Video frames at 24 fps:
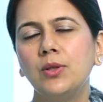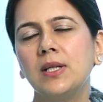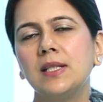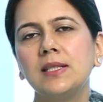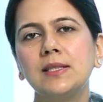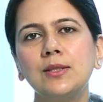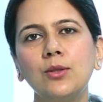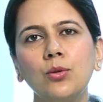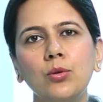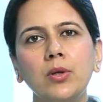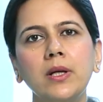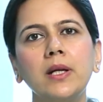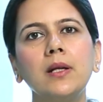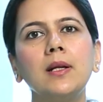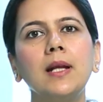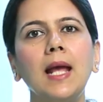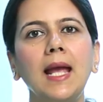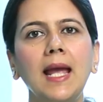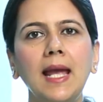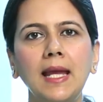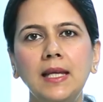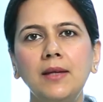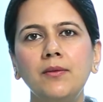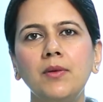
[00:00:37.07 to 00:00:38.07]
You can soak it
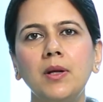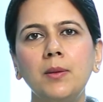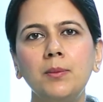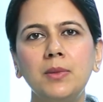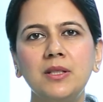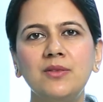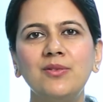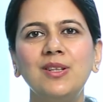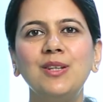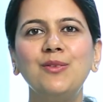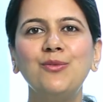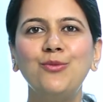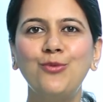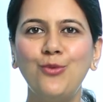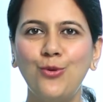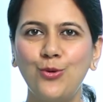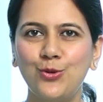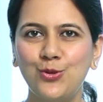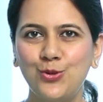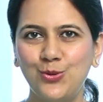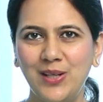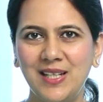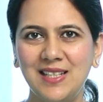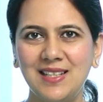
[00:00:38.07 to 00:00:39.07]
anywhere between
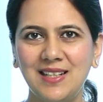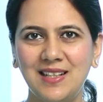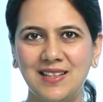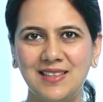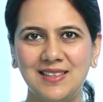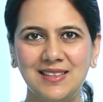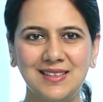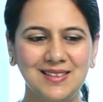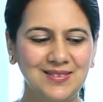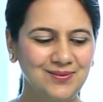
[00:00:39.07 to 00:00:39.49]
4 to 8 hours.